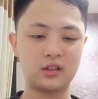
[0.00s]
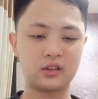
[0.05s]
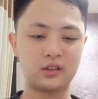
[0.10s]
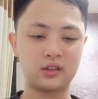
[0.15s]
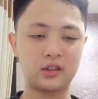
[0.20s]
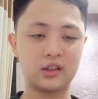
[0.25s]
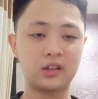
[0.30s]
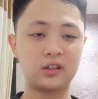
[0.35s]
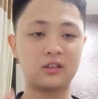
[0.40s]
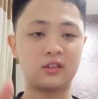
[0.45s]

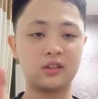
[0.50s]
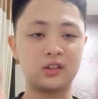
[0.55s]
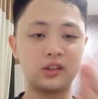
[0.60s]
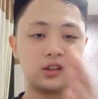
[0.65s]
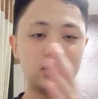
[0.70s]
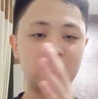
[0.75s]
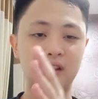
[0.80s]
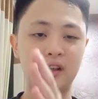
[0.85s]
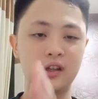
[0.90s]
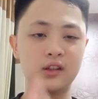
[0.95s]
than on
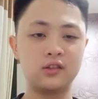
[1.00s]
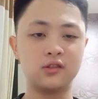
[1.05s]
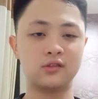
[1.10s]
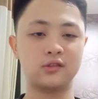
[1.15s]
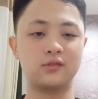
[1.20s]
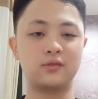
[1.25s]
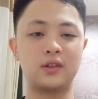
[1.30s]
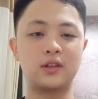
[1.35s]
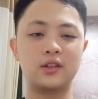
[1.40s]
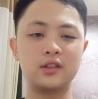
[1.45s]
the
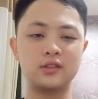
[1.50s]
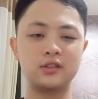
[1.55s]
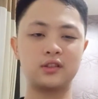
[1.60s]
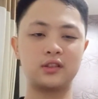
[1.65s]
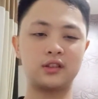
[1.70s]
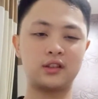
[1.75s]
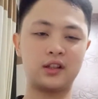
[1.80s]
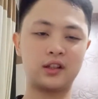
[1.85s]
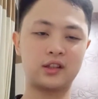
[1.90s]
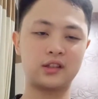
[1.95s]
edu, because
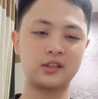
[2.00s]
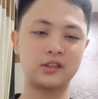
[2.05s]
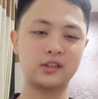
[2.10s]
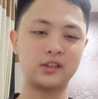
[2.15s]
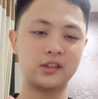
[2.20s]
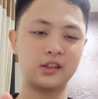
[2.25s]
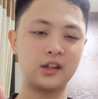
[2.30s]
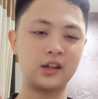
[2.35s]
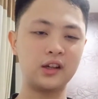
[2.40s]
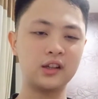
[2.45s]
like
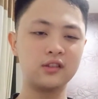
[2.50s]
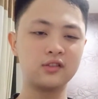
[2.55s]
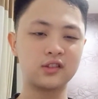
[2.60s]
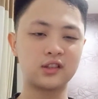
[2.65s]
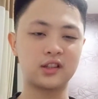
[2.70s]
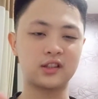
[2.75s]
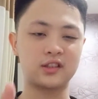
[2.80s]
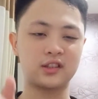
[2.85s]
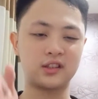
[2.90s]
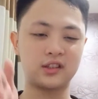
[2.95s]
the edu
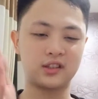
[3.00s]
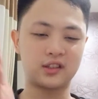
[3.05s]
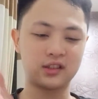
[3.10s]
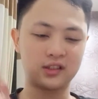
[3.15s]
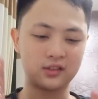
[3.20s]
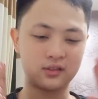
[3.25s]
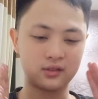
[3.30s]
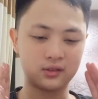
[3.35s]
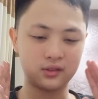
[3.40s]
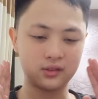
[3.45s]
test
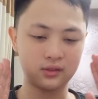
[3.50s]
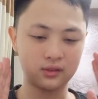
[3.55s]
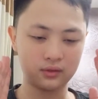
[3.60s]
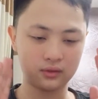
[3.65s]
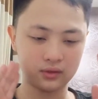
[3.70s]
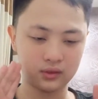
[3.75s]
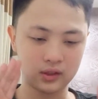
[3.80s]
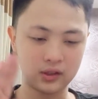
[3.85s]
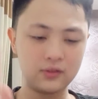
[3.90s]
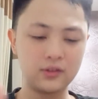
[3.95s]
is
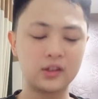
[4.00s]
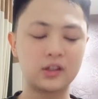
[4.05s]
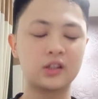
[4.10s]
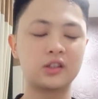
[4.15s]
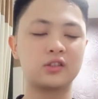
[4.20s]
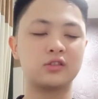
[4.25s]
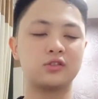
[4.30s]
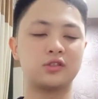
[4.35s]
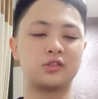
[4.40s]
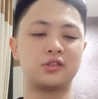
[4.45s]

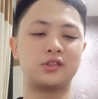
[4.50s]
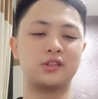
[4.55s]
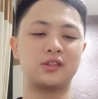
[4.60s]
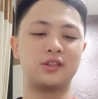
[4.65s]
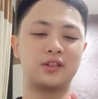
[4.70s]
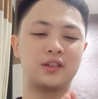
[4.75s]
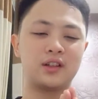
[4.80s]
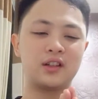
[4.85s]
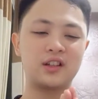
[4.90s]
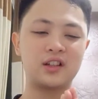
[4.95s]
difficult also.
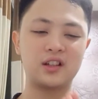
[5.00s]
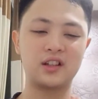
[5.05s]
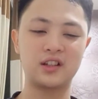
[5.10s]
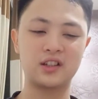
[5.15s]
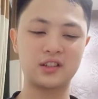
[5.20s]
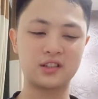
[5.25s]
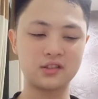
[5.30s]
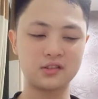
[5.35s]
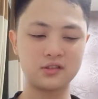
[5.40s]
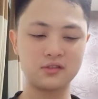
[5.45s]

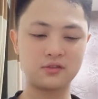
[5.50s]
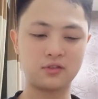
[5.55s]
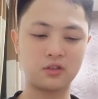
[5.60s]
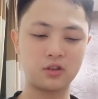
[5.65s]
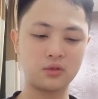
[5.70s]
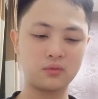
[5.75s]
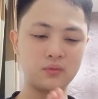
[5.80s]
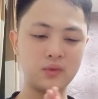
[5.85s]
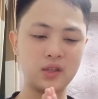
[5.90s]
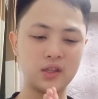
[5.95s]
So
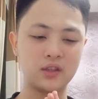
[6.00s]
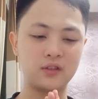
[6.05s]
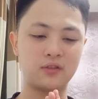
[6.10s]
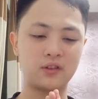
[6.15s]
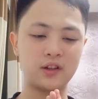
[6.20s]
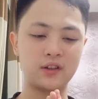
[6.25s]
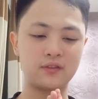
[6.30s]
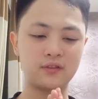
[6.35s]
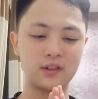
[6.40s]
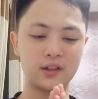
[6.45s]
for me, if I
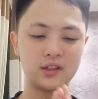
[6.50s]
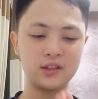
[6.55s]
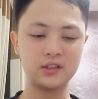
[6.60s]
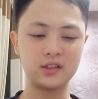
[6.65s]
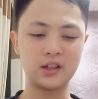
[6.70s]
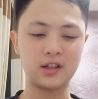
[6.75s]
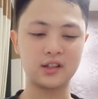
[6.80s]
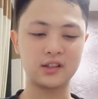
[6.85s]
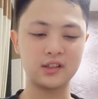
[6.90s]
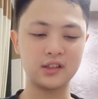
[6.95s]
have
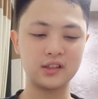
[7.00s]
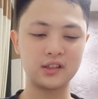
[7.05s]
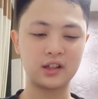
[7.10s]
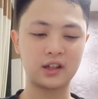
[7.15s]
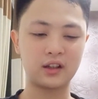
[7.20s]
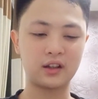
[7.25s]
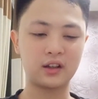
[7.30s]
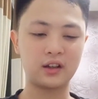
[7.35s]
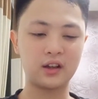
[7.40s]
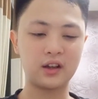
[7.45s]
entry, then
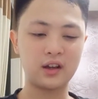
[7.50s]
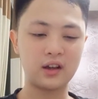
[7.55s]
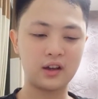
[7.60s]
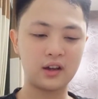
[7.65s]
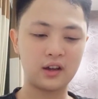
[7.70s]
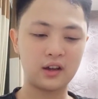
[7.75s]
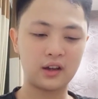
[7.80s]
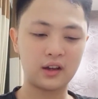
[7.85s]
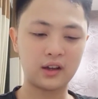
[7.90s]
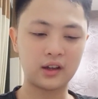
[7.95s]

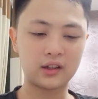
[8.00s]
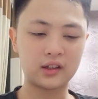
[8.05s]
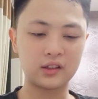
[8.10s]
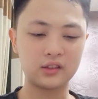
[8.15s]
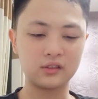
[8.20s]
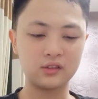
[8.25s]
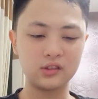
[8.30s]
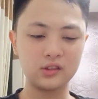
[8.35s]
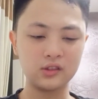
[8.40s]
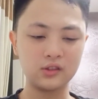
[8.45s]
I
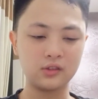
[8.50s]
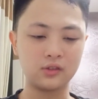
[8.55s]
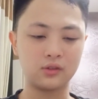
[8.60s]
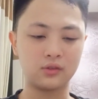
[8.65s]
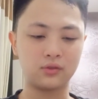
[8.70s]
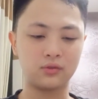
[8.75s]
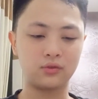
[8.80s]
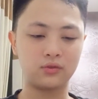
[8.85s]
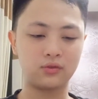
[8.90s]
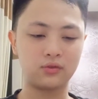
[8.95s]
can also
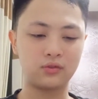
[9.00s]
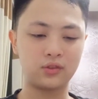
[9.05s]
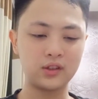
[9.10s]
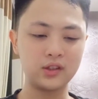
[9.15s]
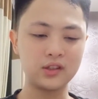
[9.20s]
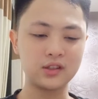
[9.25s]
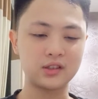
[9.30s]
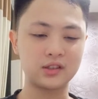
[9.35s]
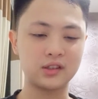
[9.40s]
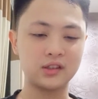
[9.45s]

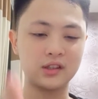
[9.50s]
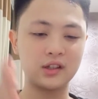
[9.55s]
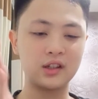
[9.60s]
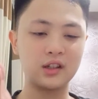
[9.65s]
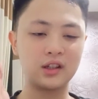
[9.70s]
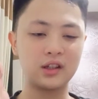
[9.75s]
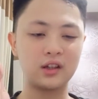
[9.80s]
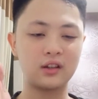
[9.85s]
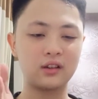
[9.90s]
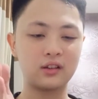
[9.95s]
finish the
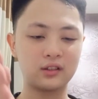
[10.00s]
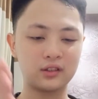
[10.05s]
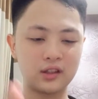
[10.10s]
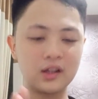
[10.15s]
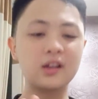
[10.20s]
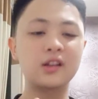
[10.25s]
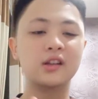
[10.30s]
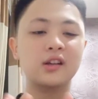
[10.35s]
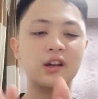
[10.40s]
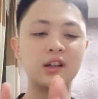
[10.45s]

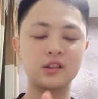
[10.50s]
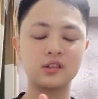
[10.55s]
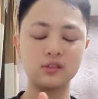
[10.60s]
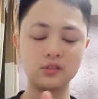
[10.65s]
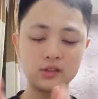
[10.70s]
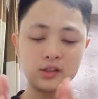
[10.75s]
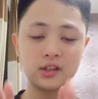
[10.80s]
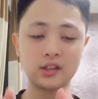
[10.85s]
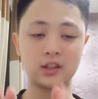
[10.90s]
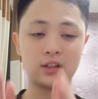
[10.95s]
take the N2
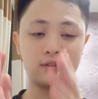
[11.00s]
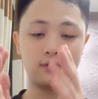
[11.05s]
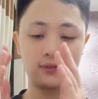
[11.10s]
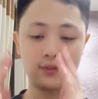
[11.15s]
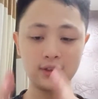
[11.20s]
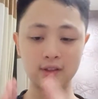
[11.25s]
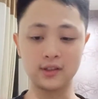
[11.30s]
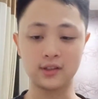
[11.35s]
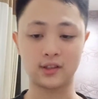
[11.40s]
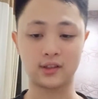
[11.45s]
test and
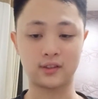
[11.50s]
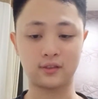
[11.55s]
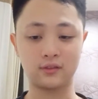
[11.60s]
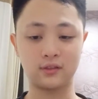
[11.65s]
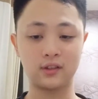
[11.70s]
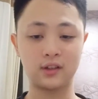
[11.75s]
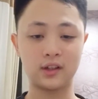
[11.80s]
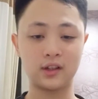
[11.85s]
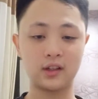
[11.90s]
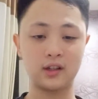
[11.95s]
finish it,
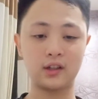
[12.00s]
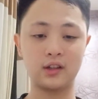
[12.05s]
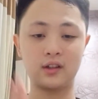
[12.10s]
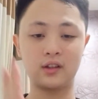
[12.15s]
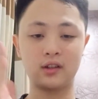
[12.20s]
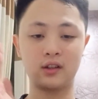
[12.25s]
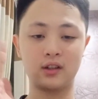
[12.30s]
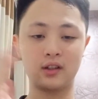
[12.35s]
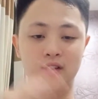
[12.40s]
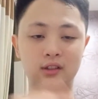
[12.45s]

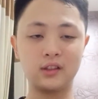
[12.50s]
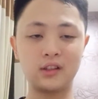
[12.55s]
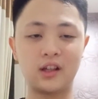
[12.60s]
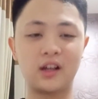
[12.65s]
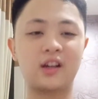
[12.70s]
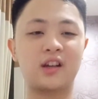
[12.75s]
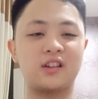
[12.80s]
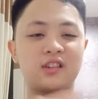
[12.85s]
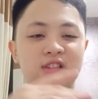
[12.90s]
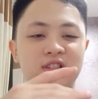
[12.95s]
and then I
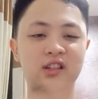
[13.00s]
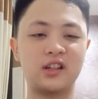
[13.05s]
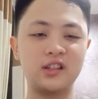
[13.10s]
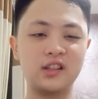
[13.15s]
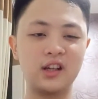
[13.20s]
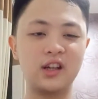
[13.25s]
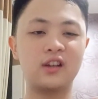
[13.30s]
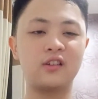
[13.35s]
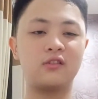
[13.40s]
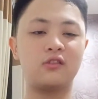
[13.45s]
can
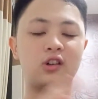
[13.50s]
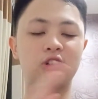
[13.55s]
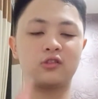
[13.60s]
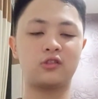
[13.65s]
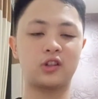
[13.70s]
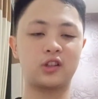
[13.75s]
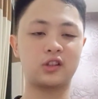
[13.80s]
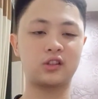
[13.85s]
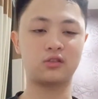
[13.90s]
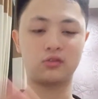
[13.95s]
study N1
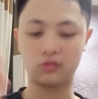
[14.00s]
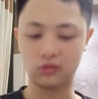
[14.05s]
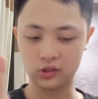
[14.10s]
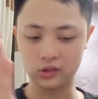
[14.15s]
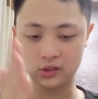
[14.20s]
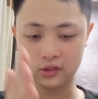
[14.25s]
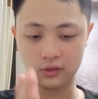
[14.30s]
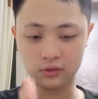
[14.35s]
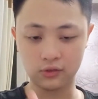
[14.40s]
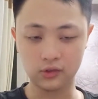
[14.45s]
while
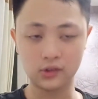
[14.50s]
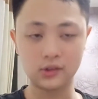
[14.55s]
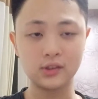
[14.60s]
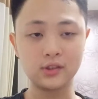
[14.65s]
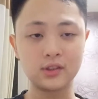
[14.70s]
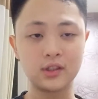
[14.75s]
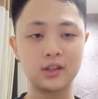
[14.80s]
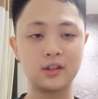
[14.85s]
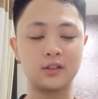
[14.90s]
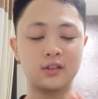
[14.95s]
also
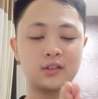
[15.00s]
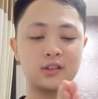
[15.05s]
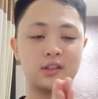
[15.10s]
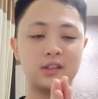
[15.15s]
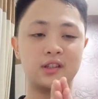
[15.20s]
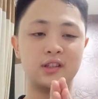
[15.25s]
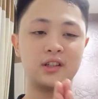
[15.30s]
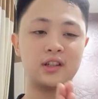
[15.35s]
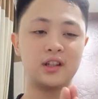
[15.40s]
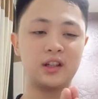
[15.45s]
focusing on
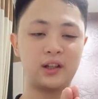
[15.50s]
the